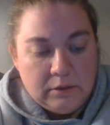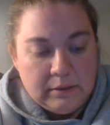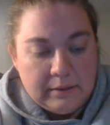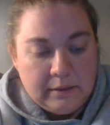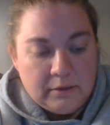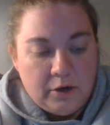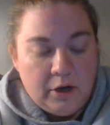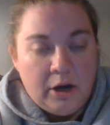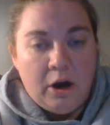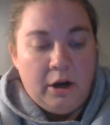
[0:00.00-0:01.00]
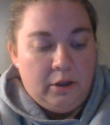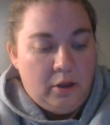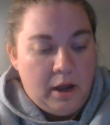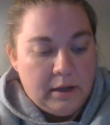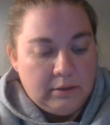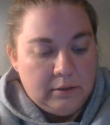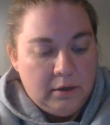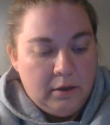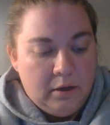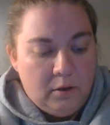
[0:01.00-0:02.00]
just as there are in a lot
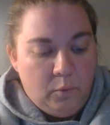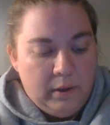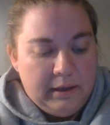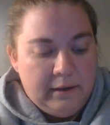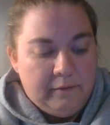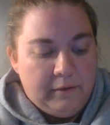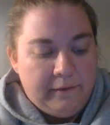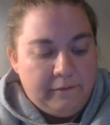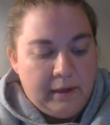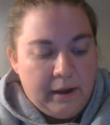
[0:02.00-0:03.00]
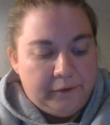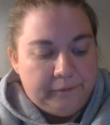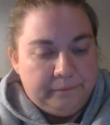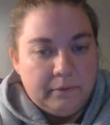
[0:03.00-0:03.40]
with end-of-life care.